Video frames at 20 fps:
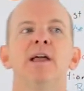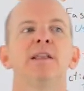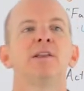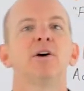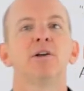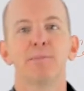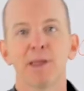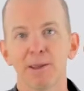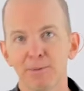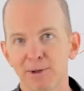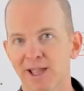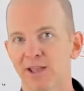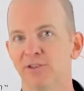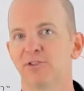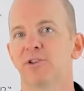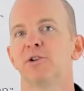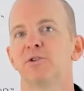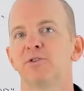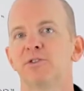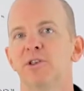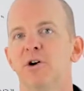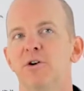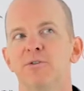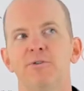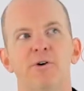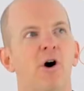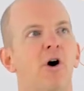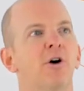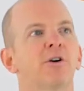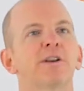Now, you may be asking yourself,
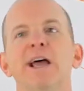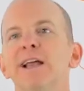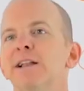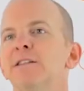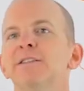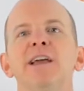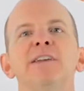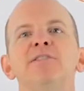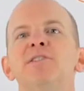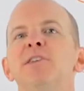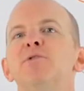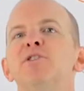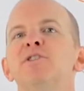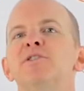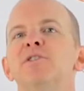are title tags even